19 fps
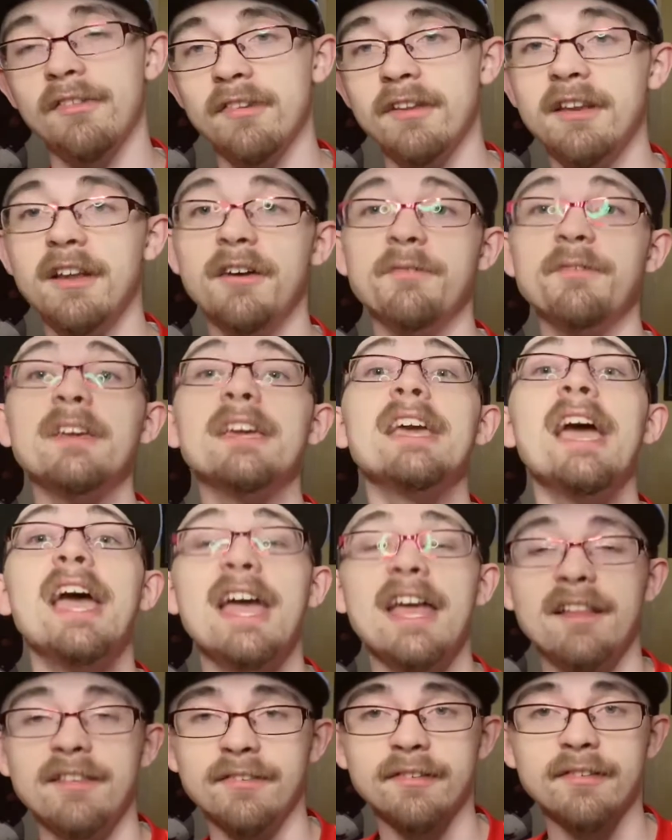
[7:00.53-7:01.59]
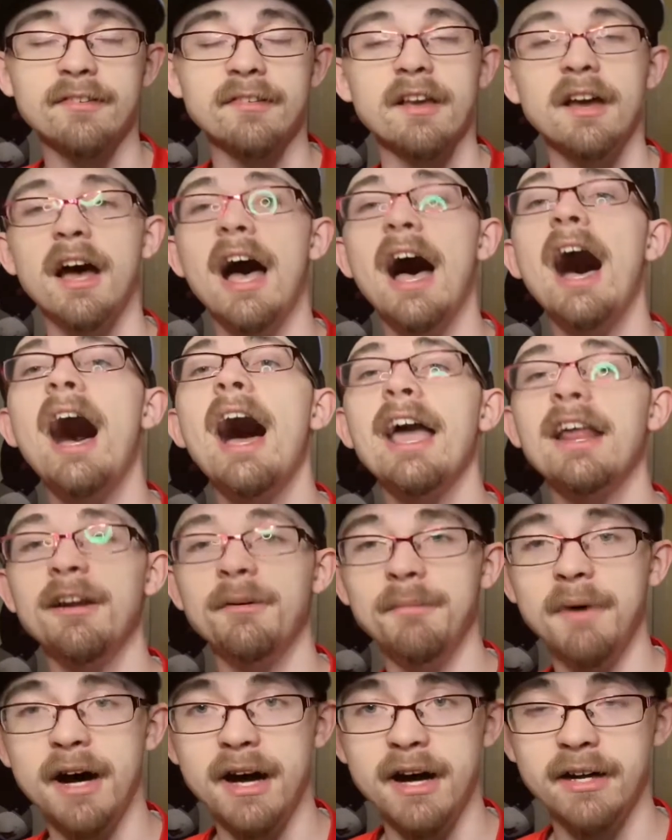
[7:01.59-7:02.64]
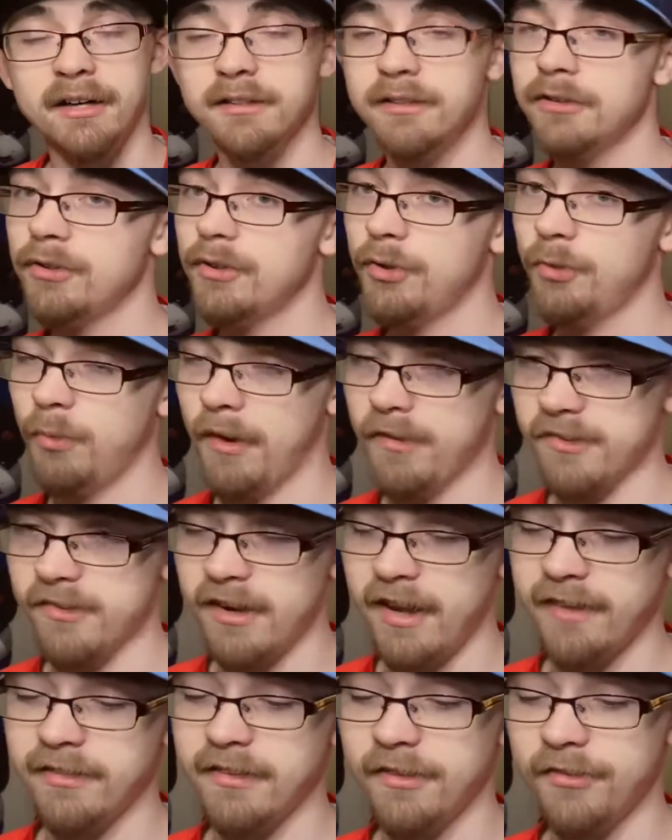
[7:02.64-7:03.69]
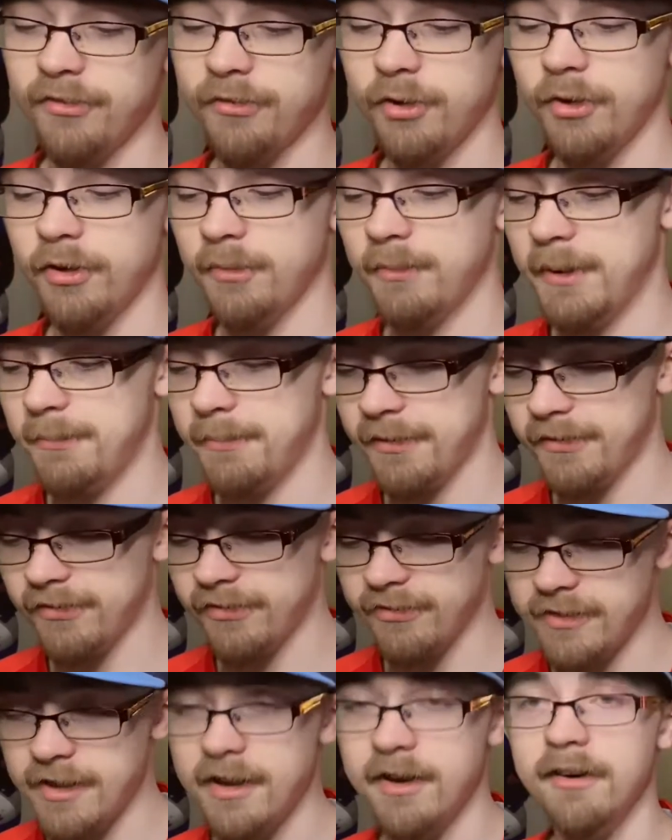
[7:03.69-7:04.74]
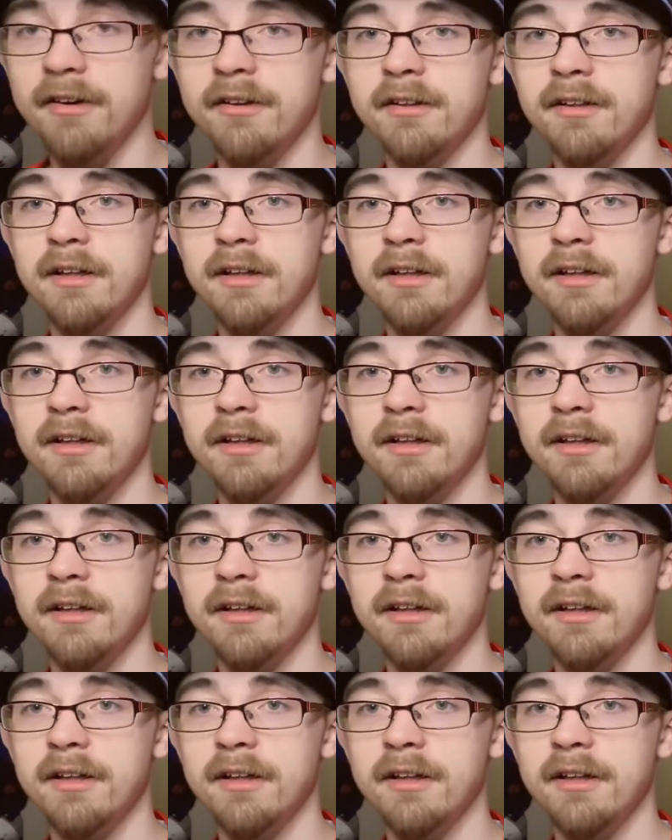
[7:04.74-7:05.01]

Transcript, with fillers: in a Viens, a Huitema, who wasn't at this tournament, but still.